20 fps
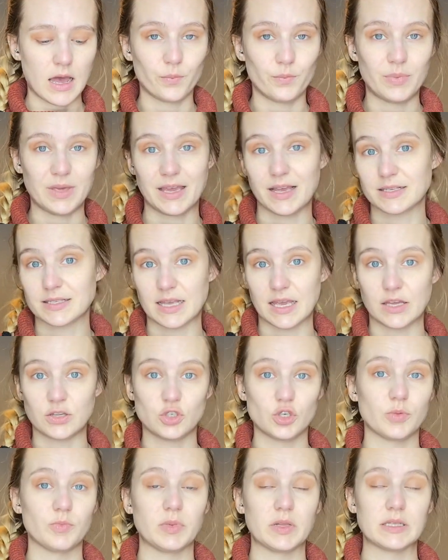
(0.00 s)
Because I had
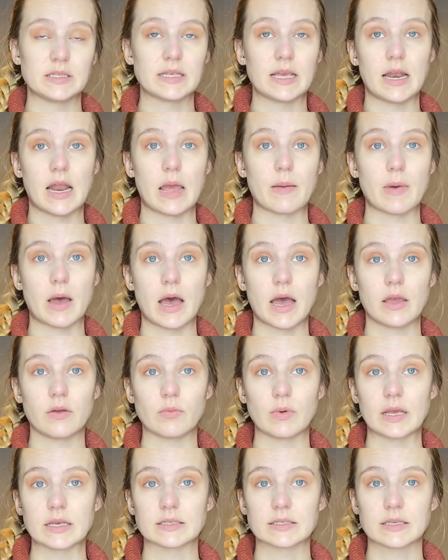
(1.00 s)
triplets and I'm high
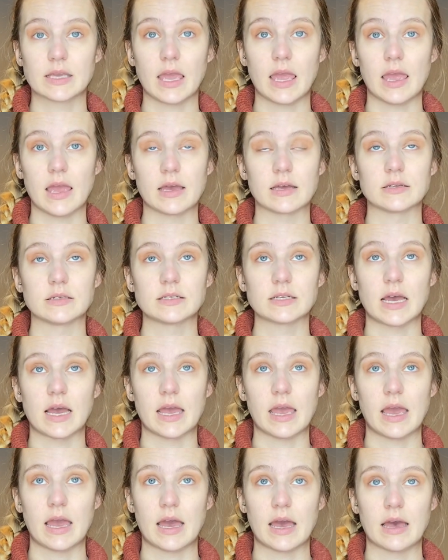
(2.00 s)
risk and I
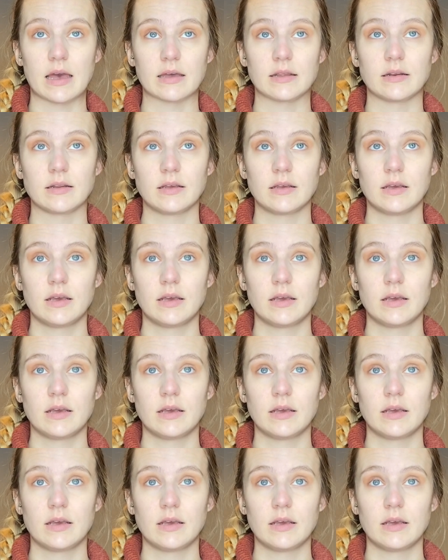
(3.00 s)
had